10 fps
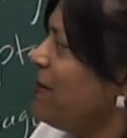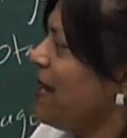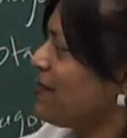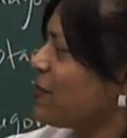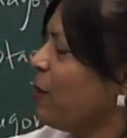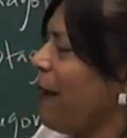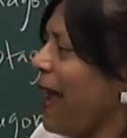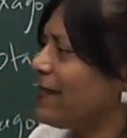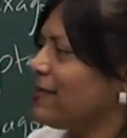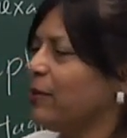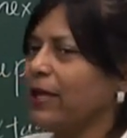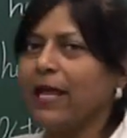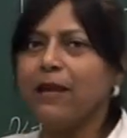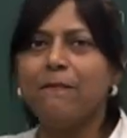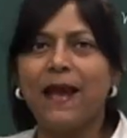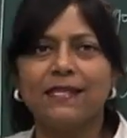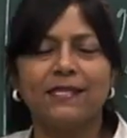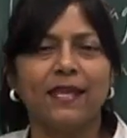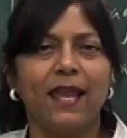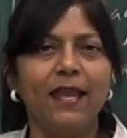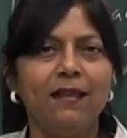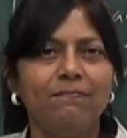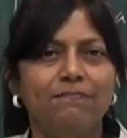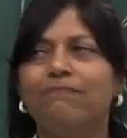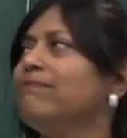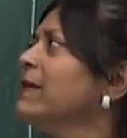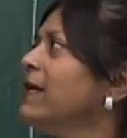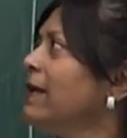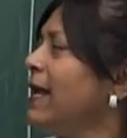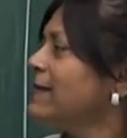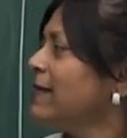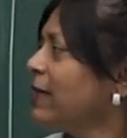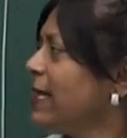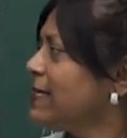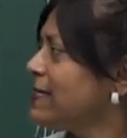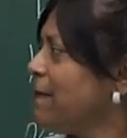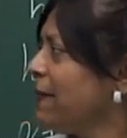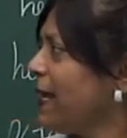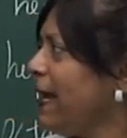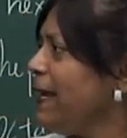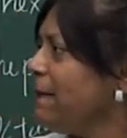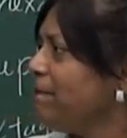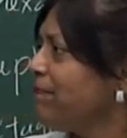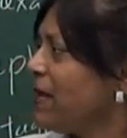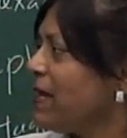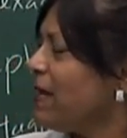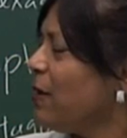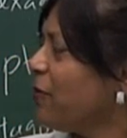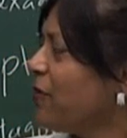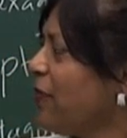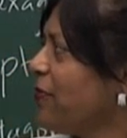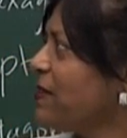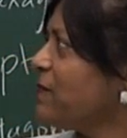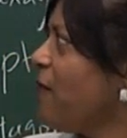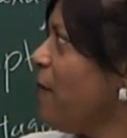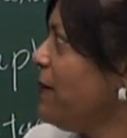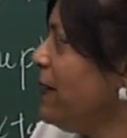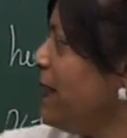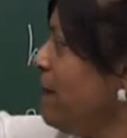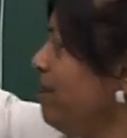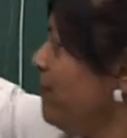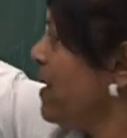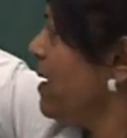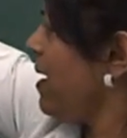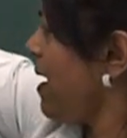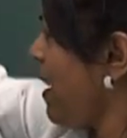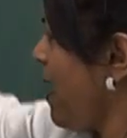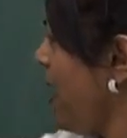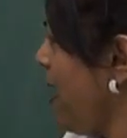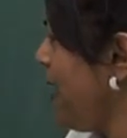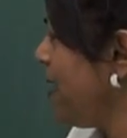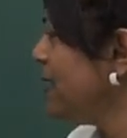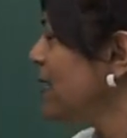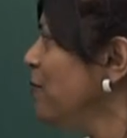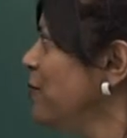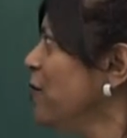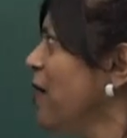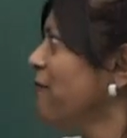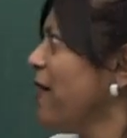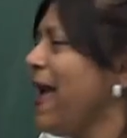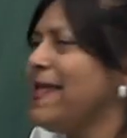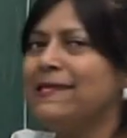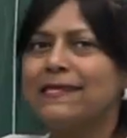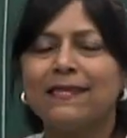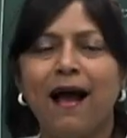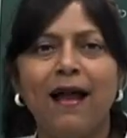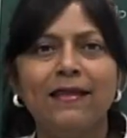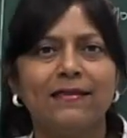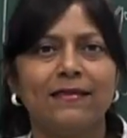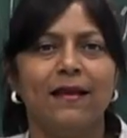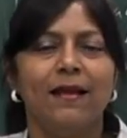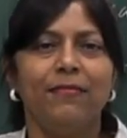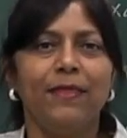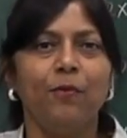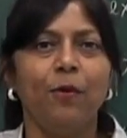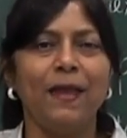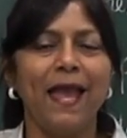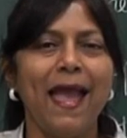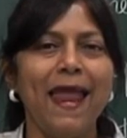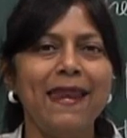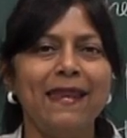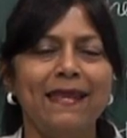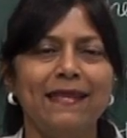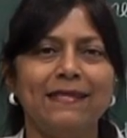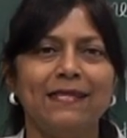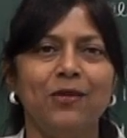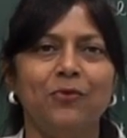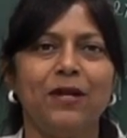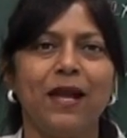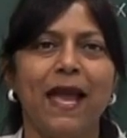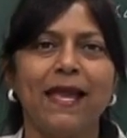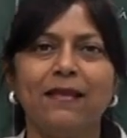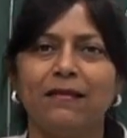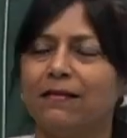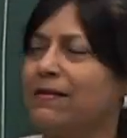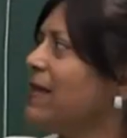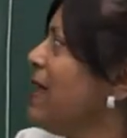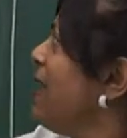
But let's go back to again maths again. Let's look at the sum again. Now you've got this formula, and if you have n sides, there will be n interior angles.